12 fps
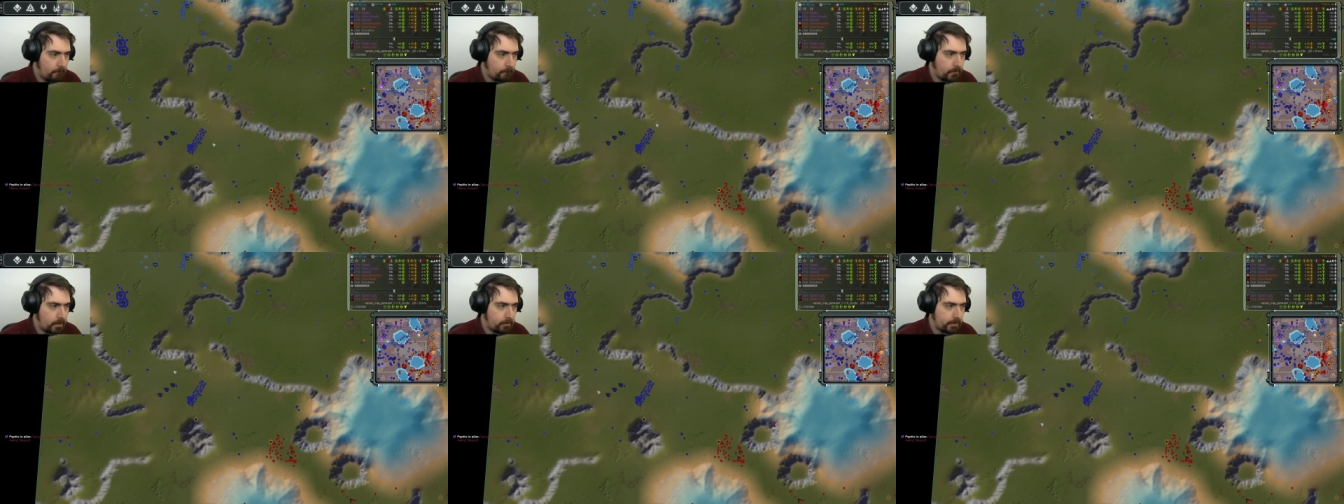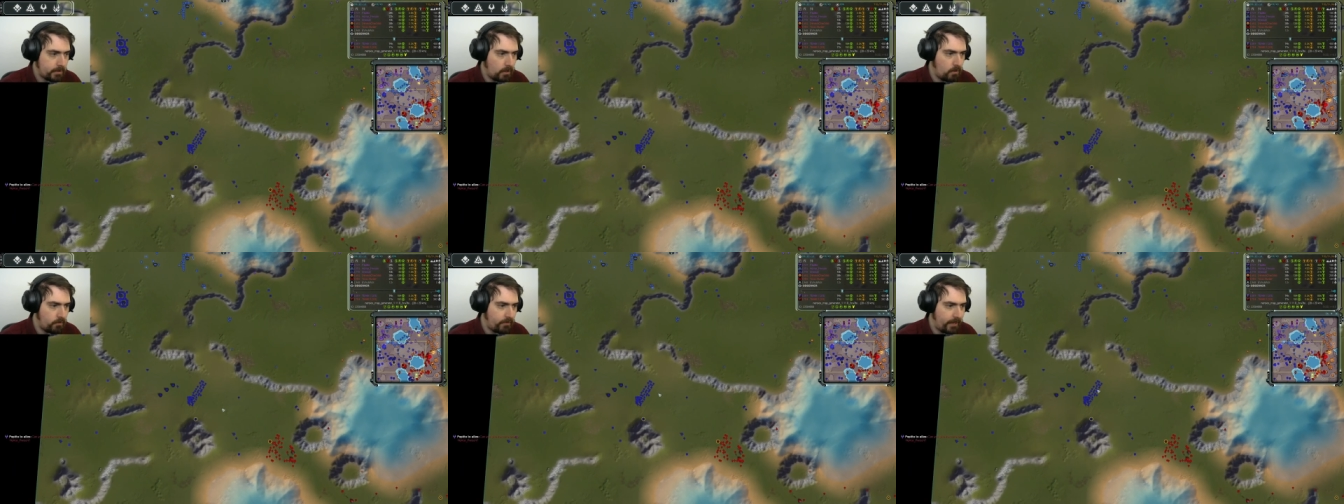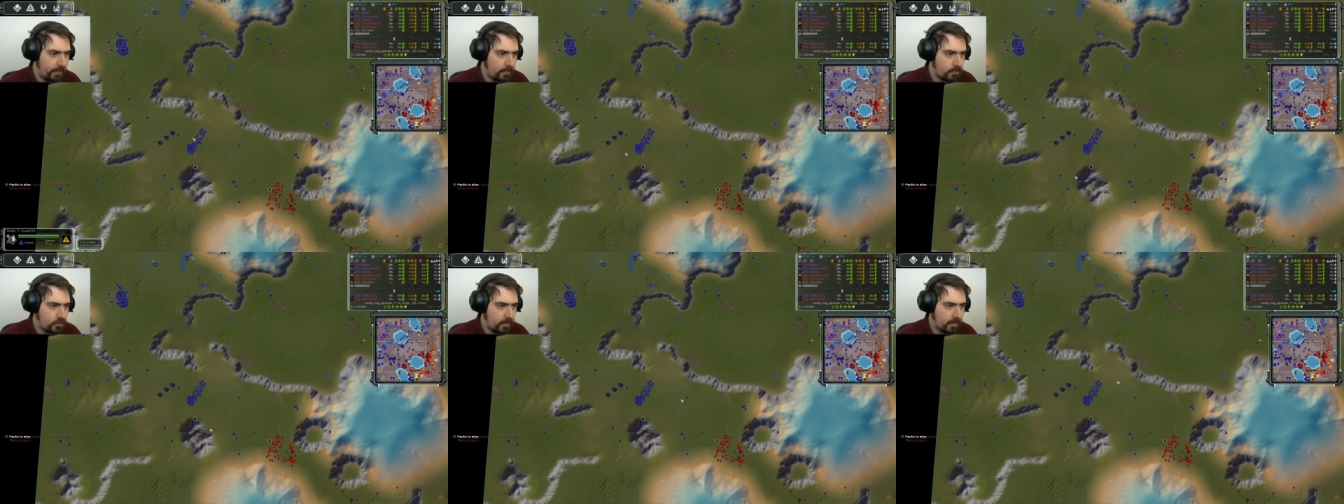Meanwhile, over here,
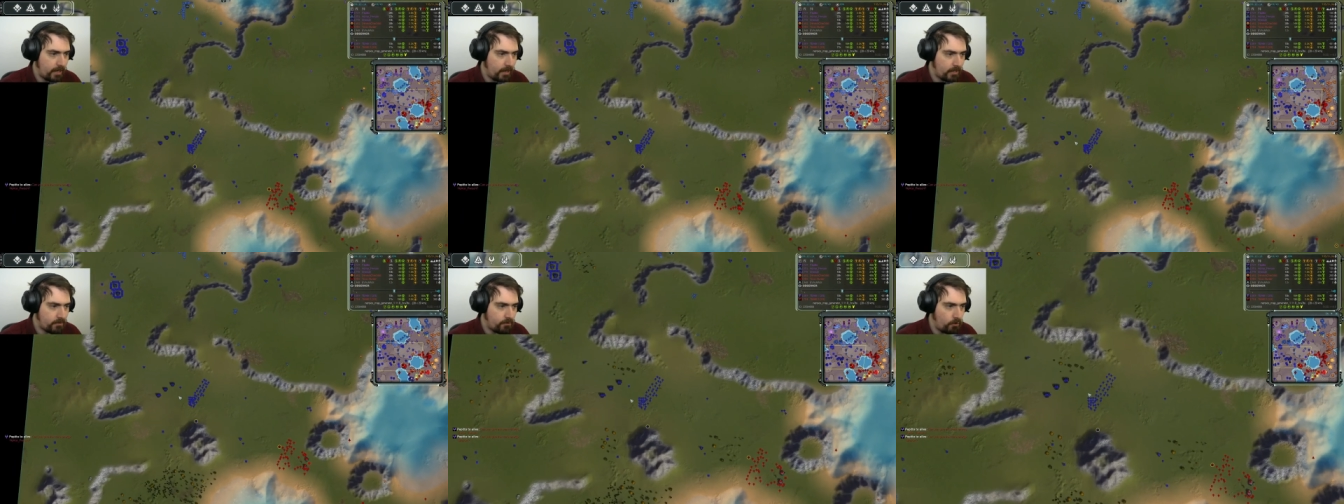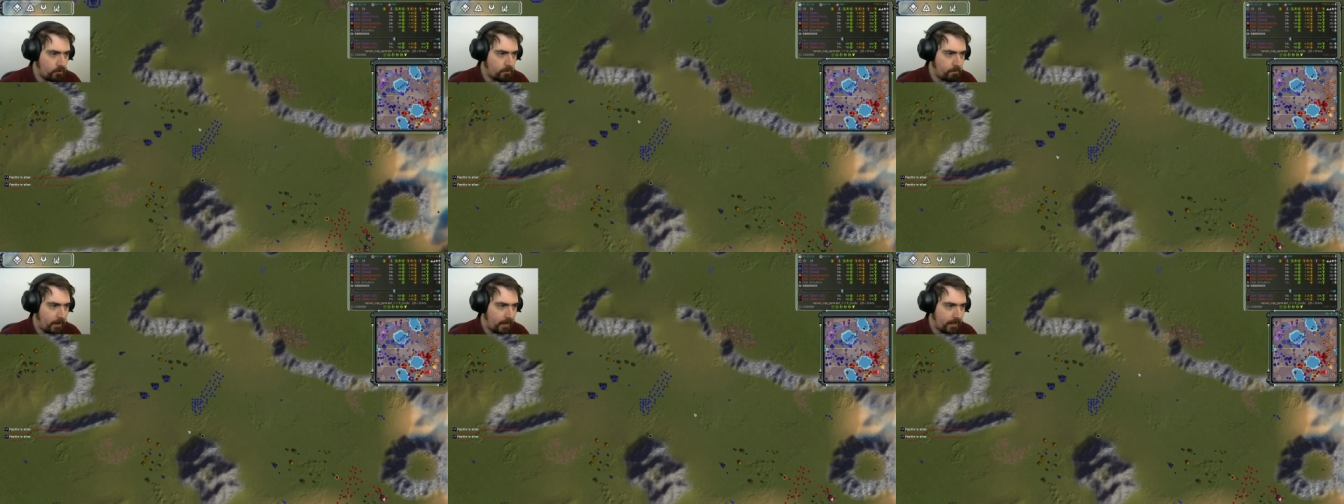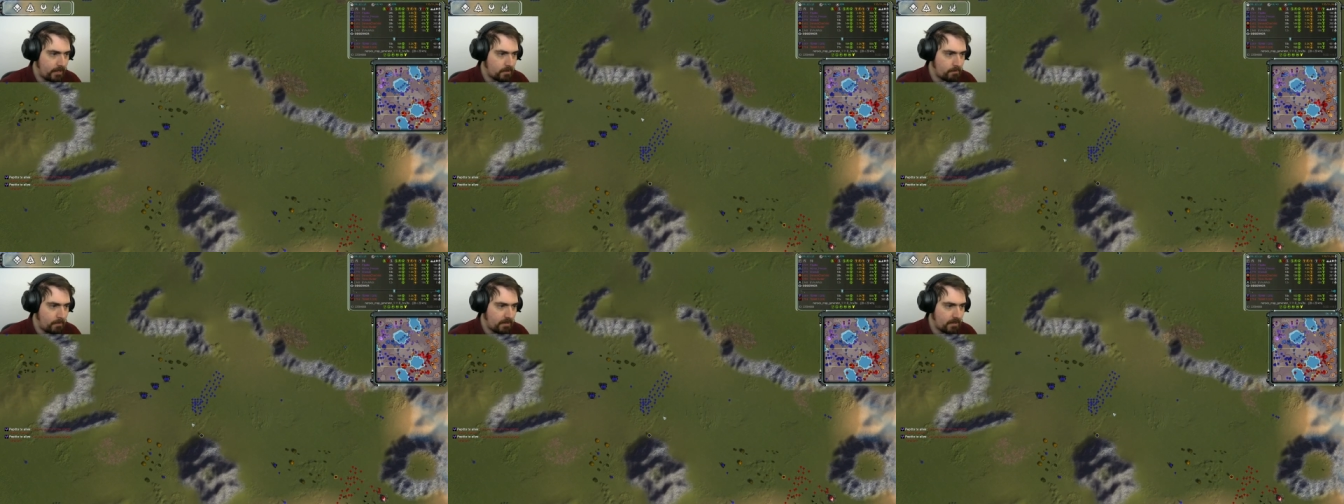Sheikah has fallen back.
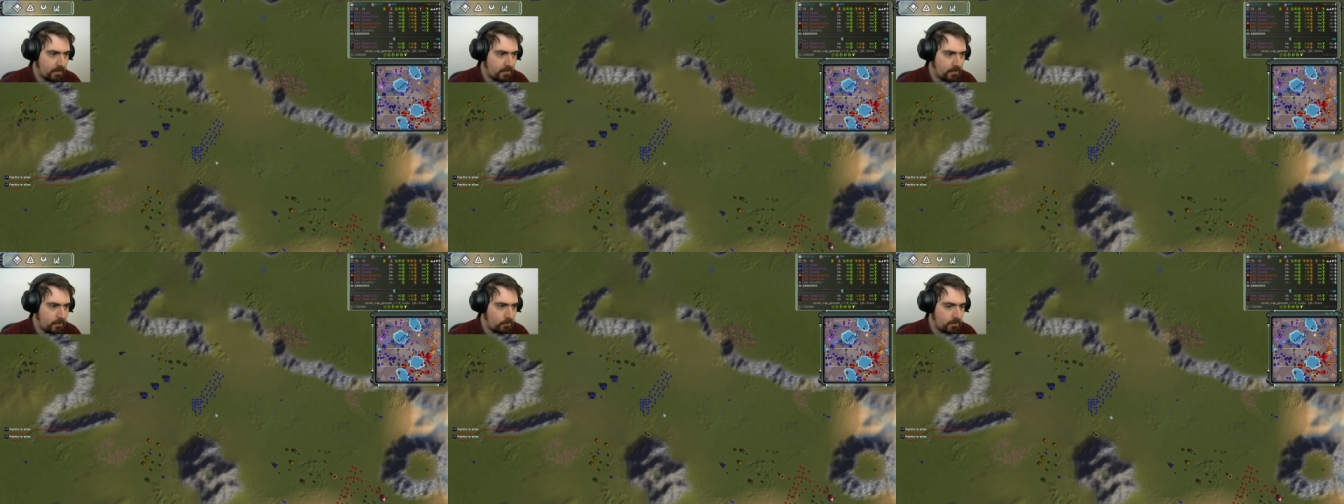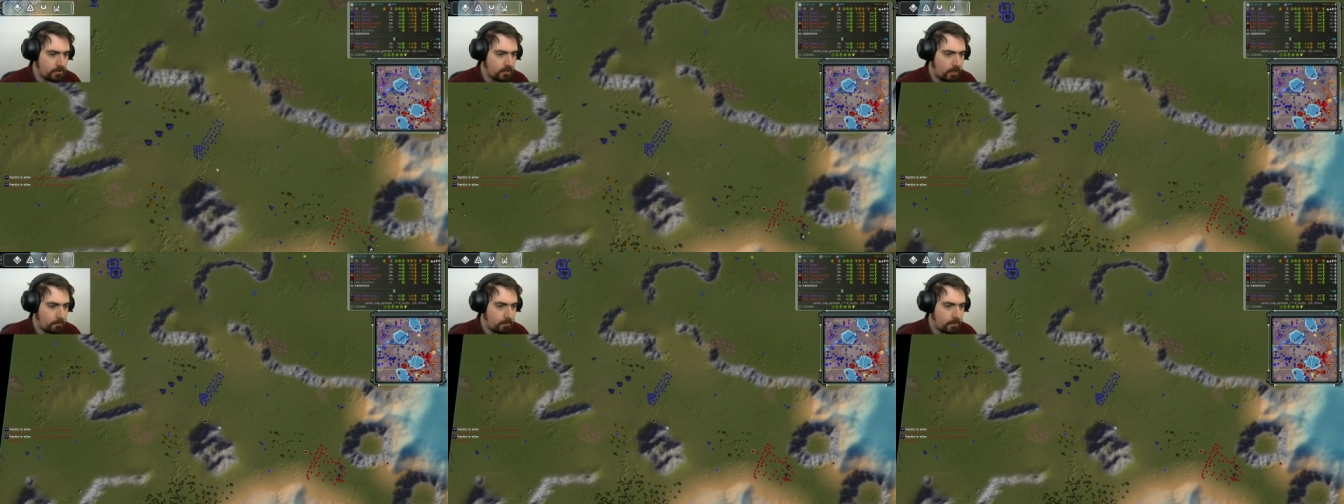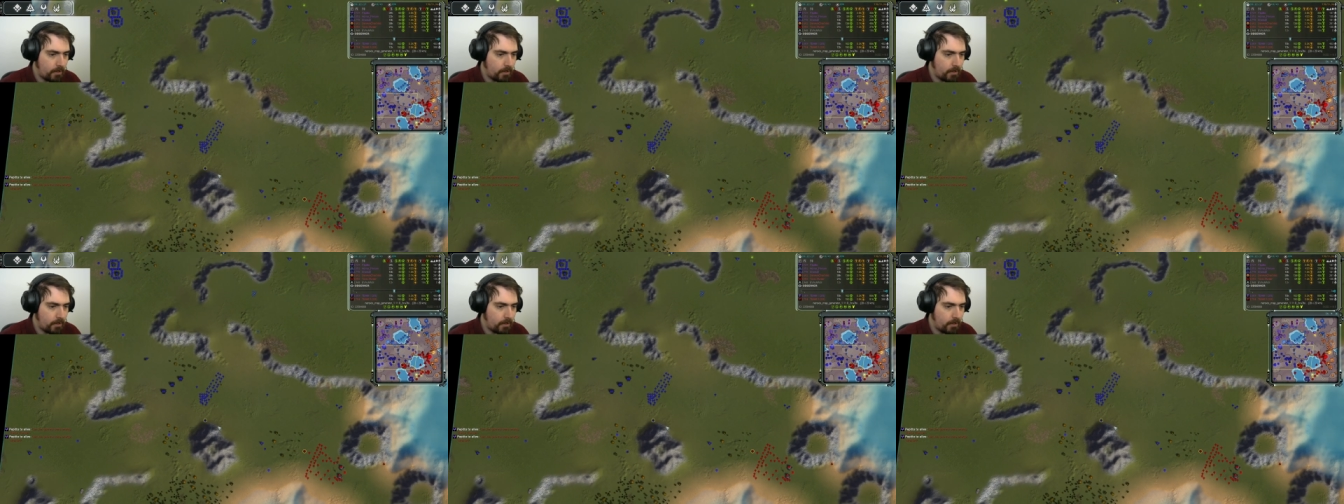He's messing his units up.